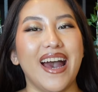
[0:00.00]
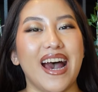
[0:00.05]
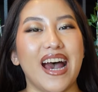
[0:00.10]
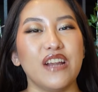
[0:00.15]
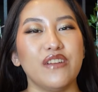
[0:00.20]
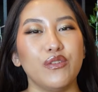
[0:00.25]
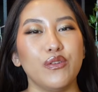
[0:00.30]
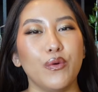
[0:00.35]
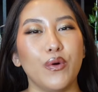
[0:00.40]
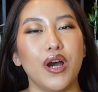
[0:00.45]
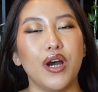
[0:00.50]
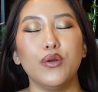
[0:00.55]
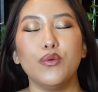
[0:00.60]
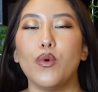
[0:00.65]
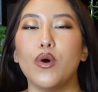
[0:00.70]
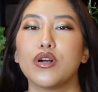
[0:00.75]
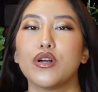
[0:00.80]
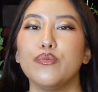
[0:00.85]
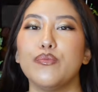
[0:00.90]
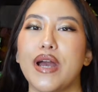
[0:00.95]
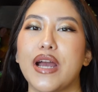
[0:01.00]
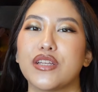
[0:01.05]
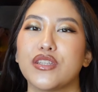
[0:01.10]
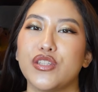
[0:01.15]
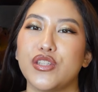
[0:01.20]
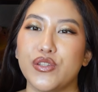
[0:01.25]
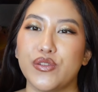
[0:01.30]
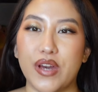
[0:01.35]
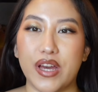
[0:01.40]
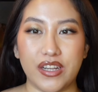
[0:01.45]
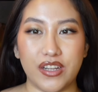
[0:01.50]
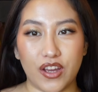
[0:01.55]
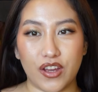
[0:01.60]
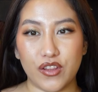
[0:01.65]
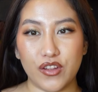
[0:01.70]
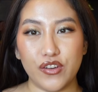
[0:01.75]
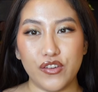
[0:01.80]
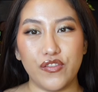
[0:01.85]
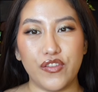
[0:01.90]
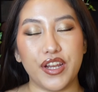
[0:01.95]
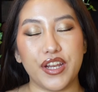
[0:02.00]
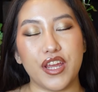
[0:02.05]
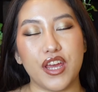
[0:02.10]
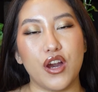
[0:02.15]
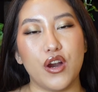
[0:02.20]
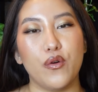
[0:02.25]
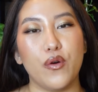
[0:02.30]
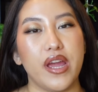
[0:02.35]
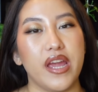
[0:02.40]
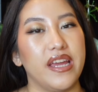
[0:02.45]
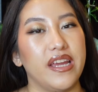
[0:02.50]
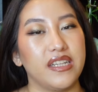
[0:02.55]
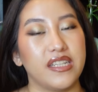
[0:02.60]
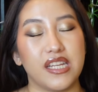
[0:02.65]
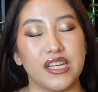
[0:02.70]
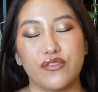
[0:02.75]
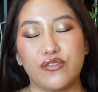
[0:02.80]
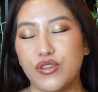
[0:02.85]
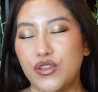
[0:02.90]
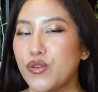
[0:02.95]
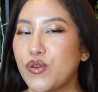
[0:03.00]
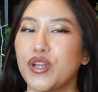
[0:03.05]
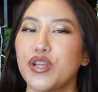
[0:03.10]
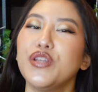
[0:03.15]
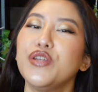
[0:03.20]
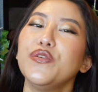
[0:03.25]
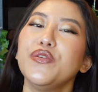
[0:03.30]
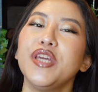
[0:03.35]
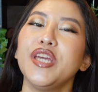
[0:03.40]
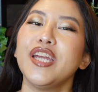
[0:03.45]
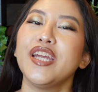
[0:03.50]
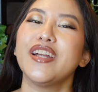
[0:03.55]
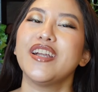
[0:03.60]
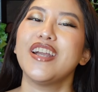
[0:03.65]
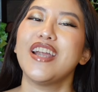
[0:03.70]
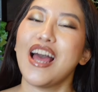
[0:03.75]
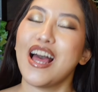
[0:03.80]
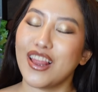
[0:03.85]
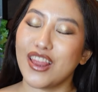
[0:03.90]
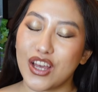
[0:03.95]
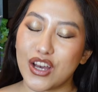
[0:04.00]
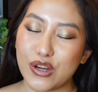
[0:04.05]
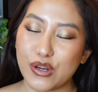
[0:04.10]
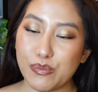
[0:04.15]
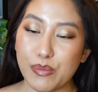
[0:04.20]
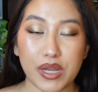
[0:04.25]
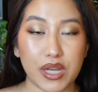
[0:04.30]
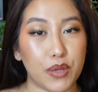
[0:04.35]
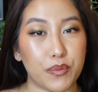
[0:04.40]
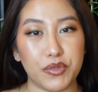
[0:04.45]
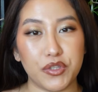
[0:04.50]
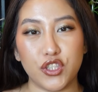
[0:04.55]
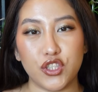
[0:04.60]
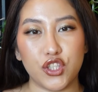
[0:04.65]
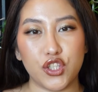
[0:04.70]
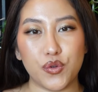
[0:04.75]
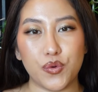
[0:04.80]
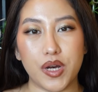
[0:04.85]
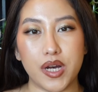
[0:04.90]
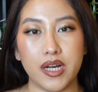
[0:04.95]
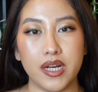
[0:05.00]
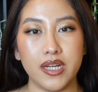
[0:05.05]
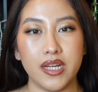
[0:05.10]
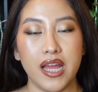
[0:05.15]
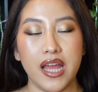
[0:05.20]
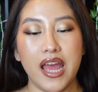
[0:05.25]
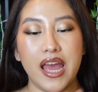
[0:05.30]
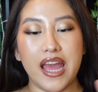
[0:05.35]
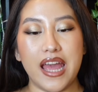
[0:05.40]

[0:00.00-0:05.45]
Hi everyone, welcome back to another video, and if you are new here, hello, my name is Choua,